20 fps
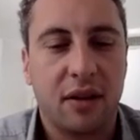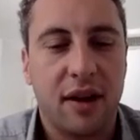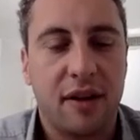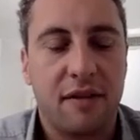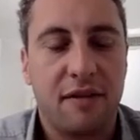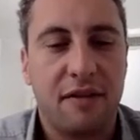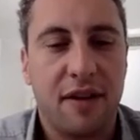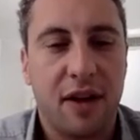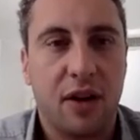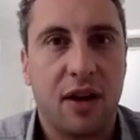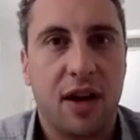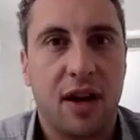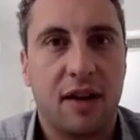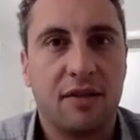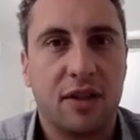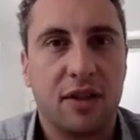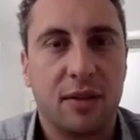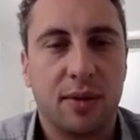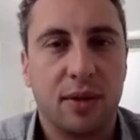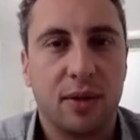have felt
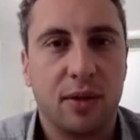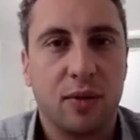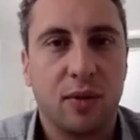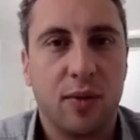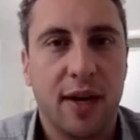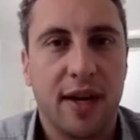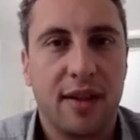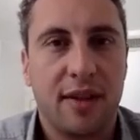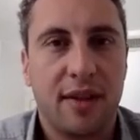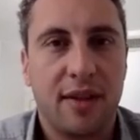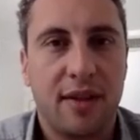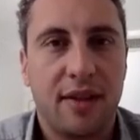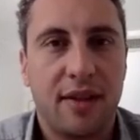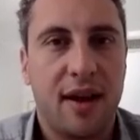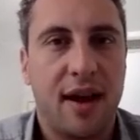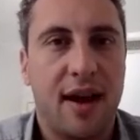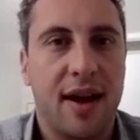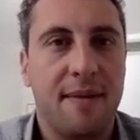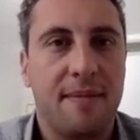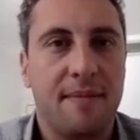comfortable with
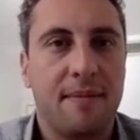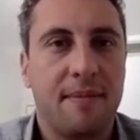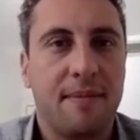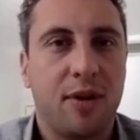um,